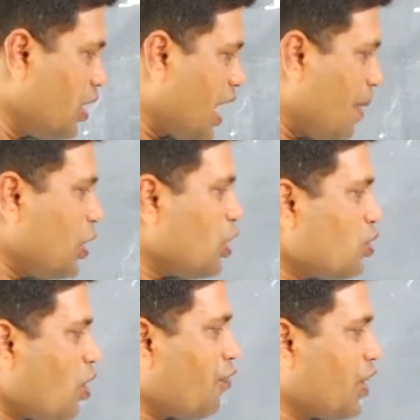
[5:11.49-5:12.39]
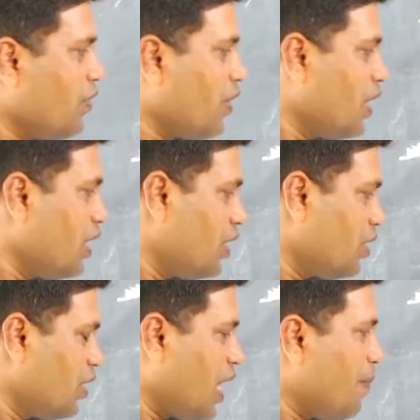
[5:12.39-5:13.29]
dimensions of
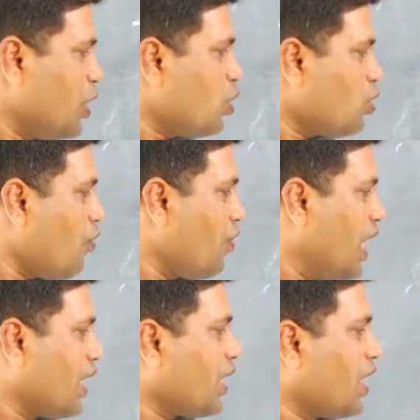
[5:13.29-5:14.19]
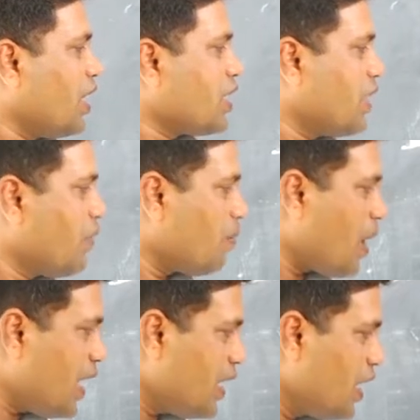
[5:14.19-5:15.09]
electric current is given
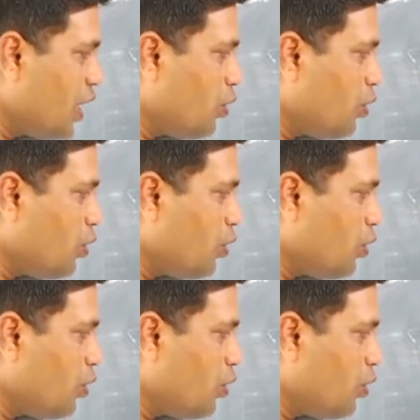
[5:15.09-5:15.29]
by,